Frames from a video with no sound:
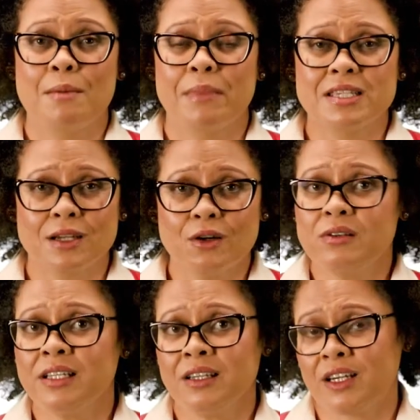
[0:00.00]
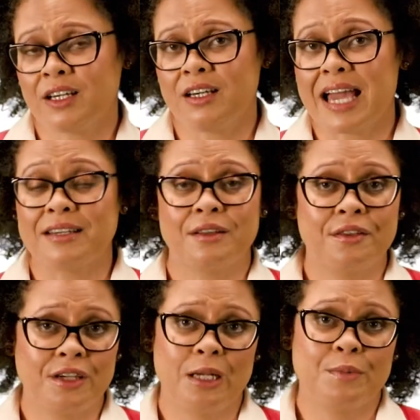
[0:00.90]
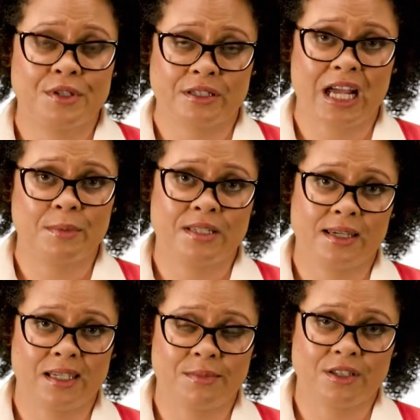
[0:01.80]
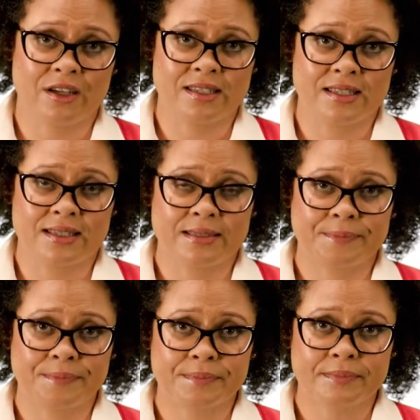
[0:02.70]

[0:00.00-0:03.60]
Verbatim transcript: must only occur under three prescribed circumstances.